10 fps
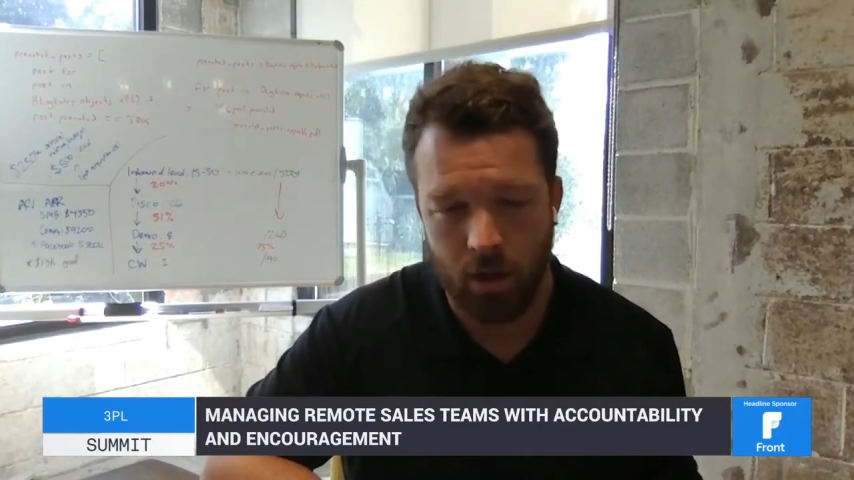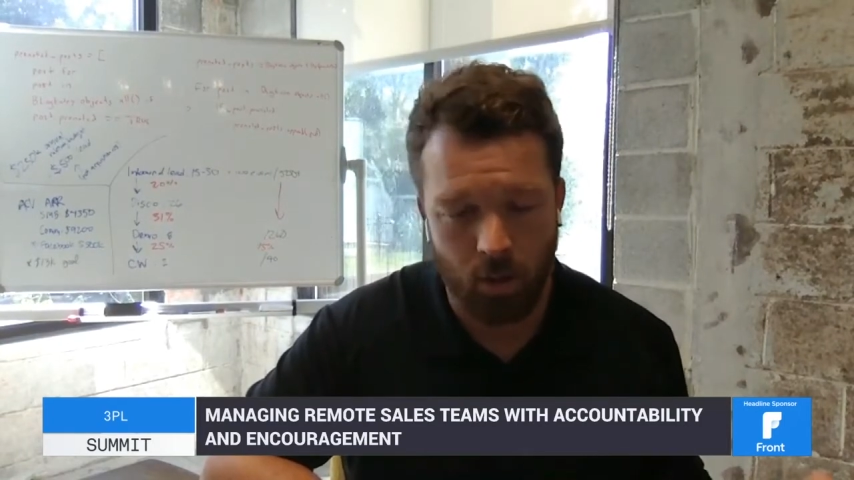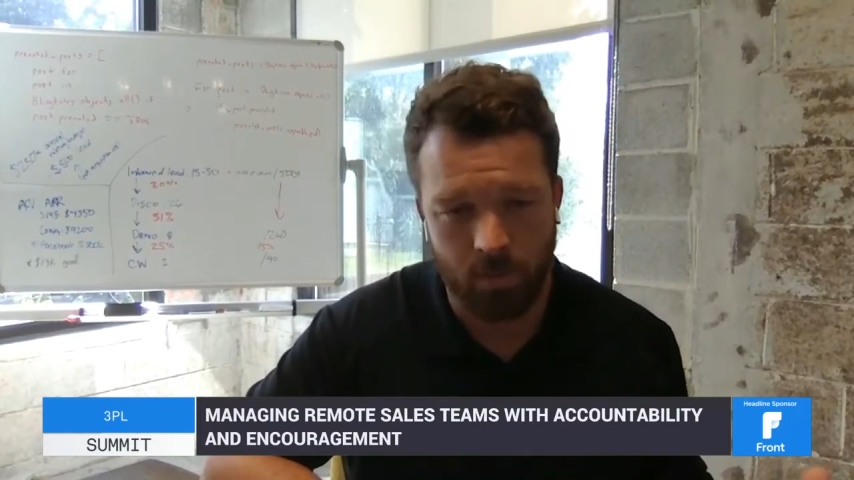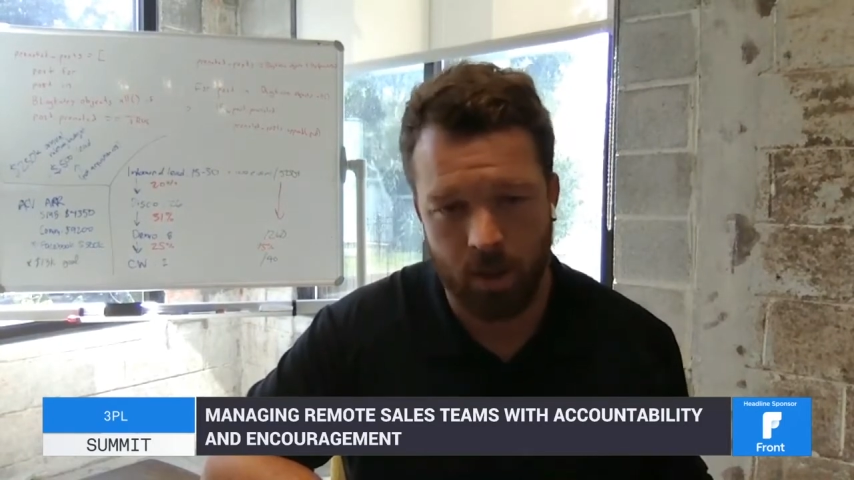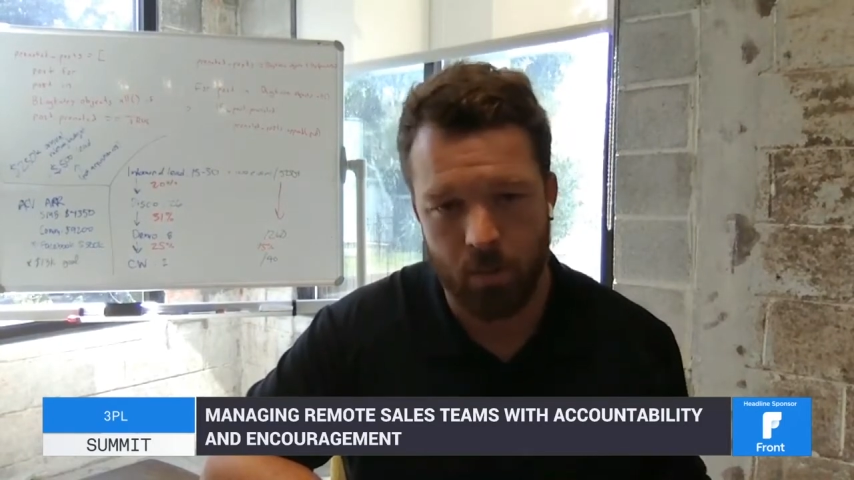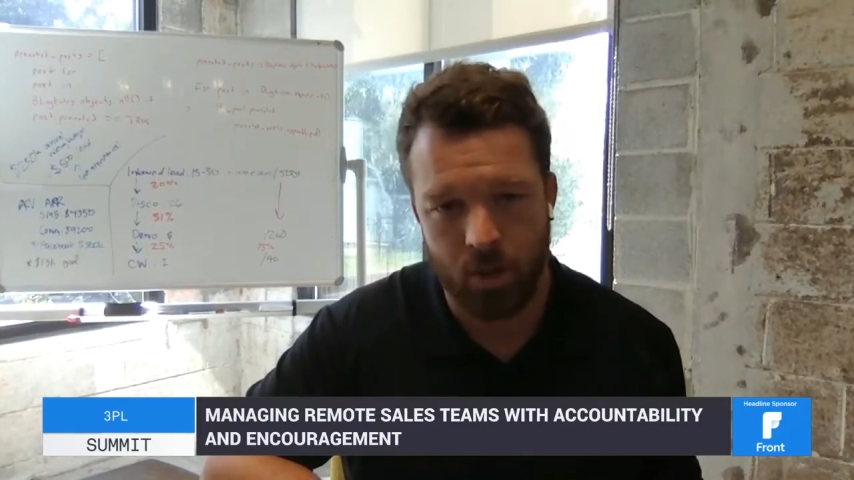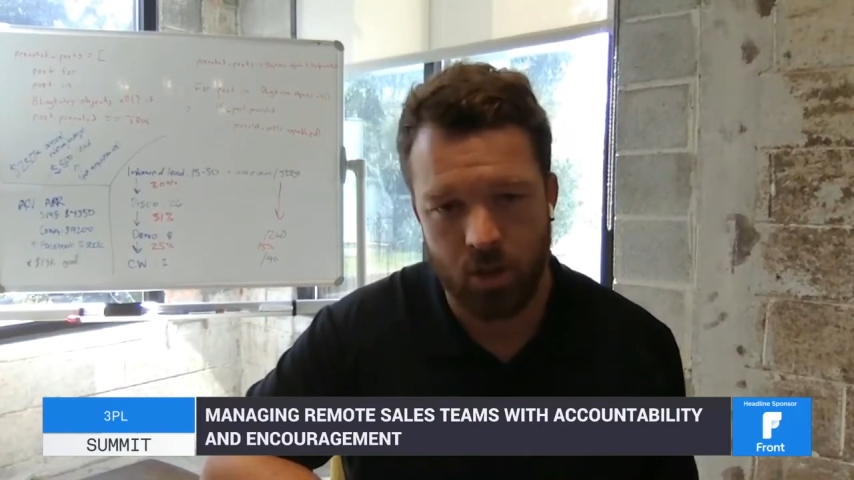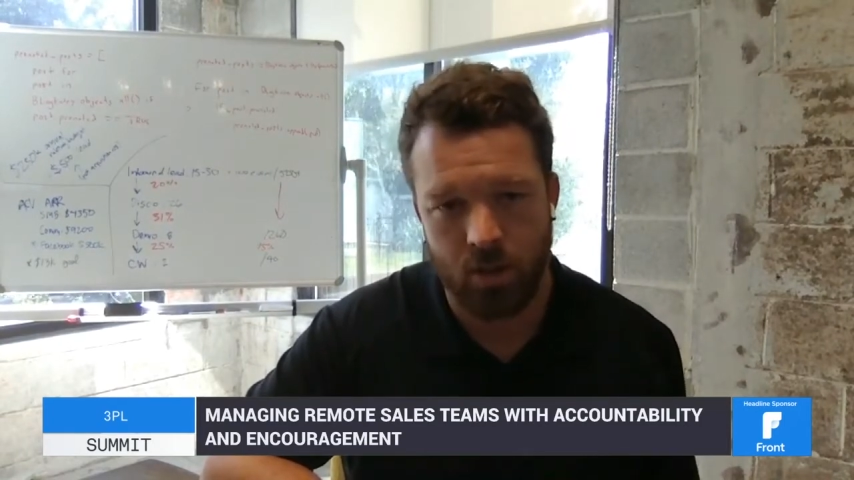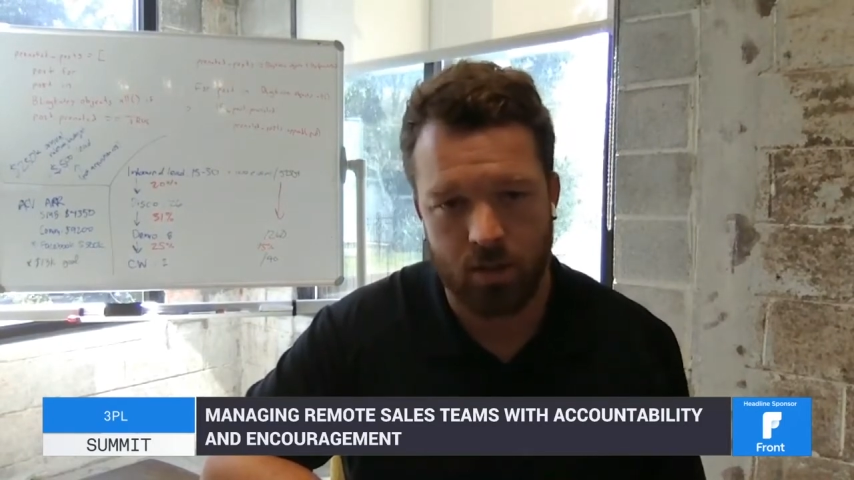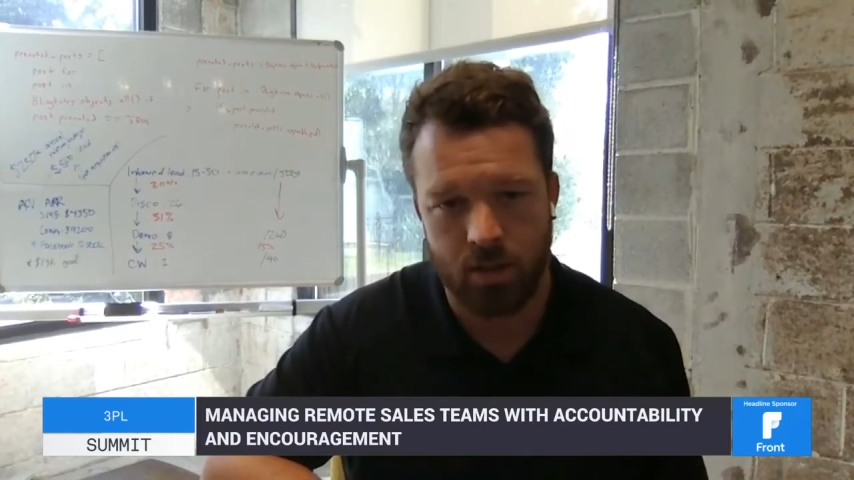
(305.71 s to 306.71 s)
and hopefully
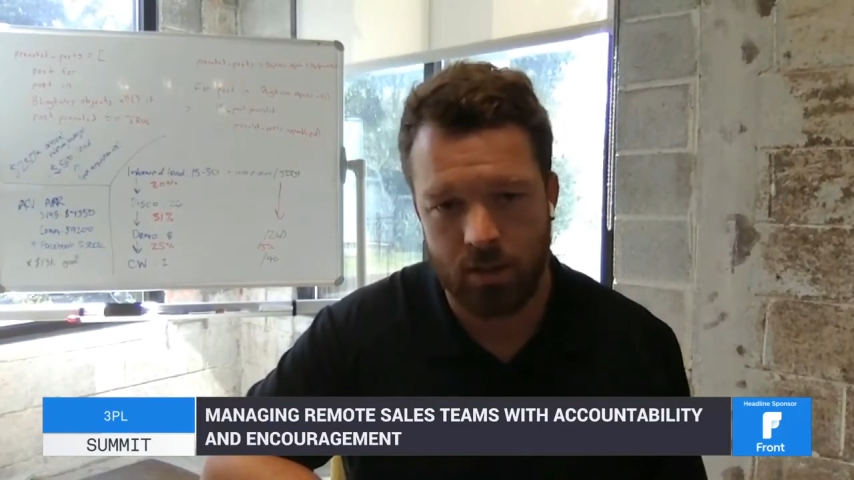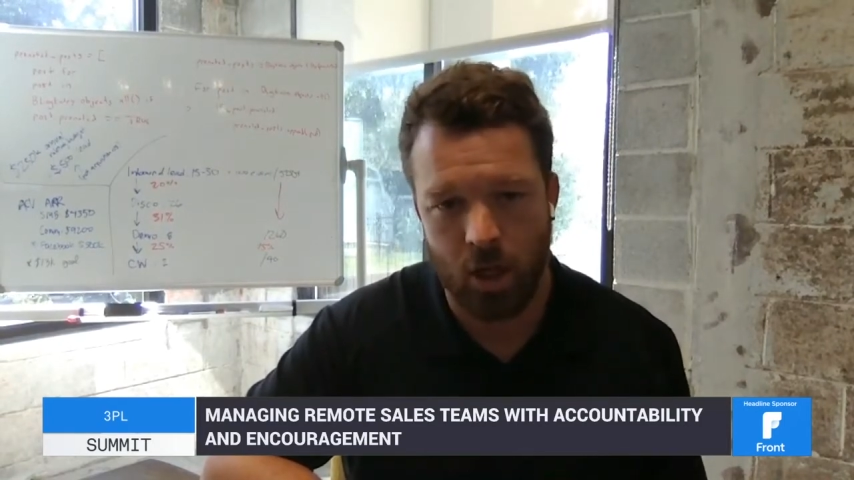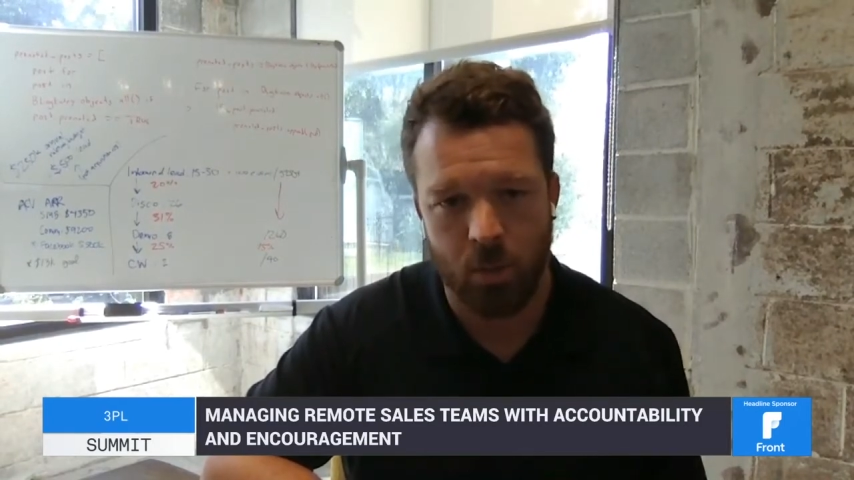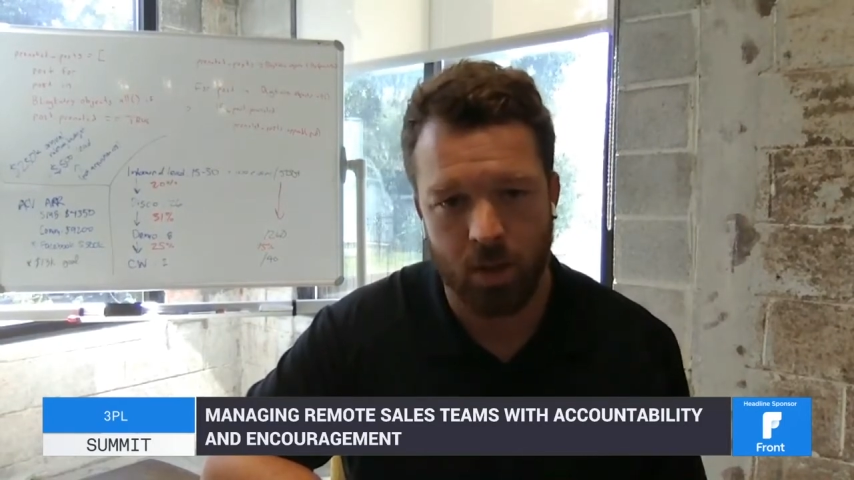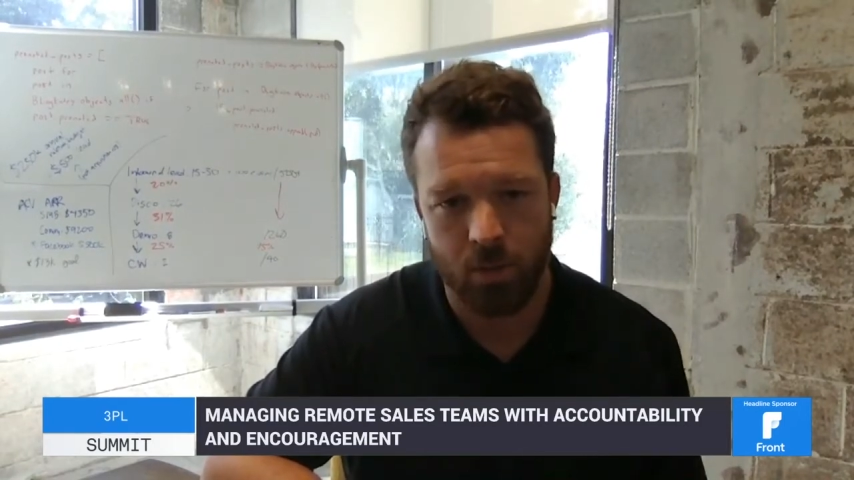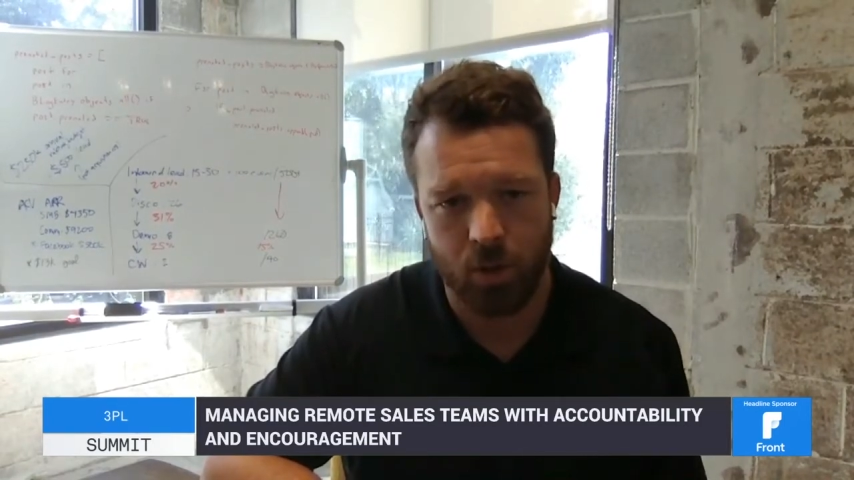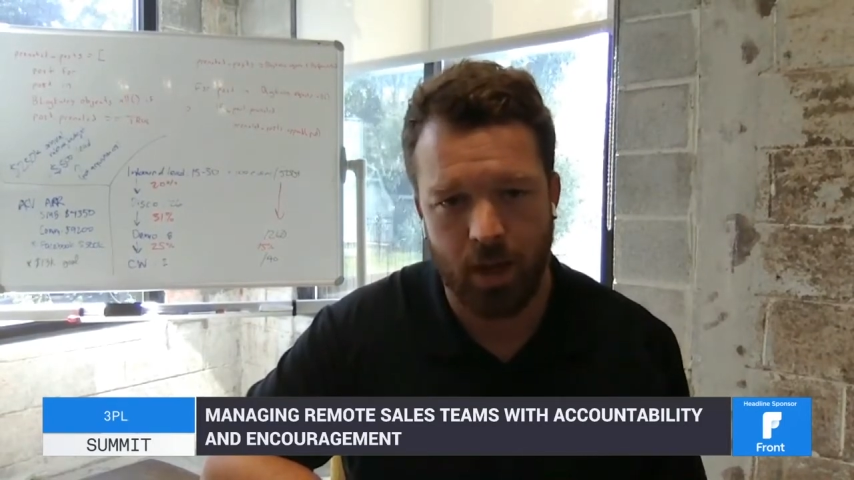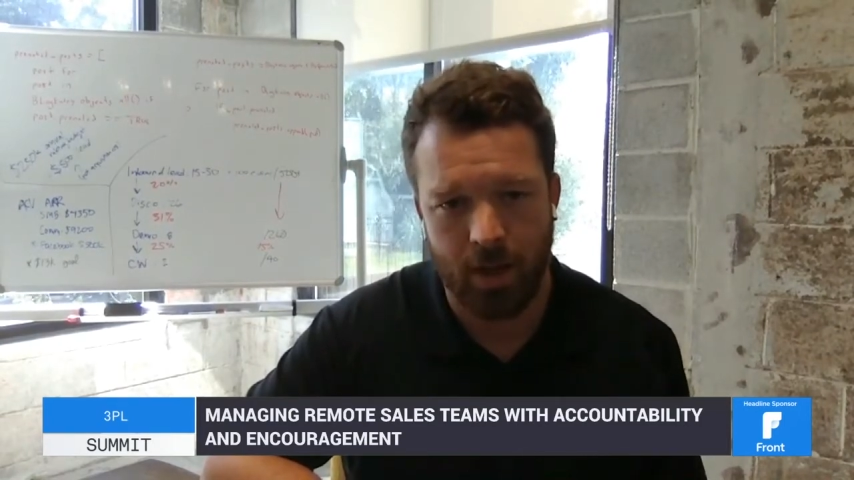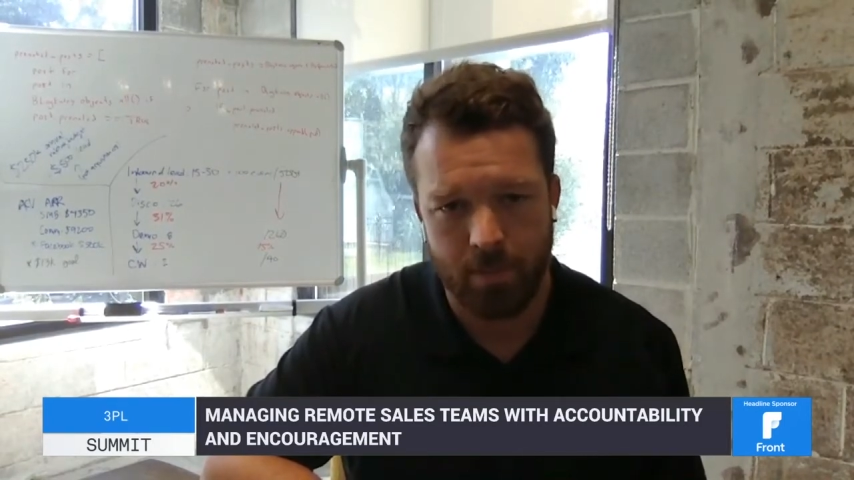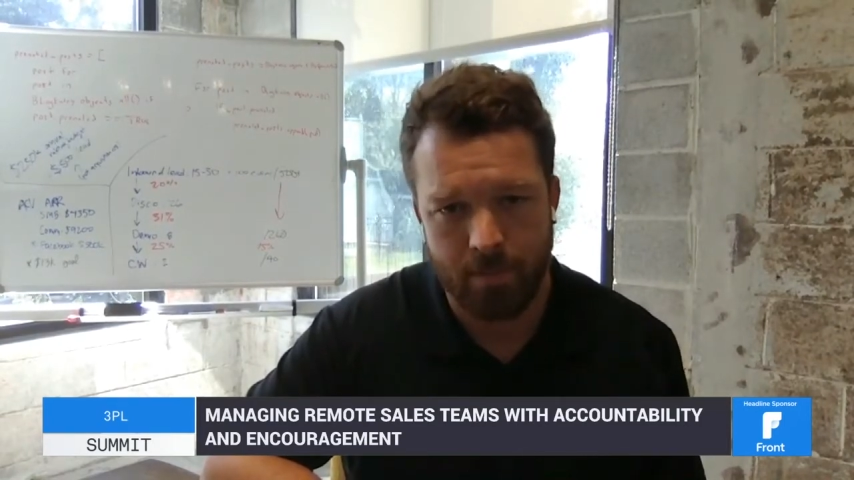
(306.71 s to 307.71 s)
ambition is, is helping them do
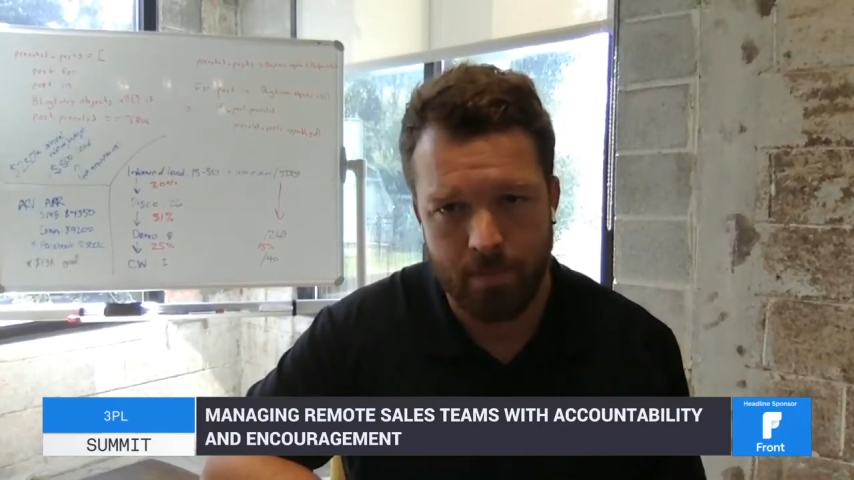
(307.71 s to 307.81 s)
that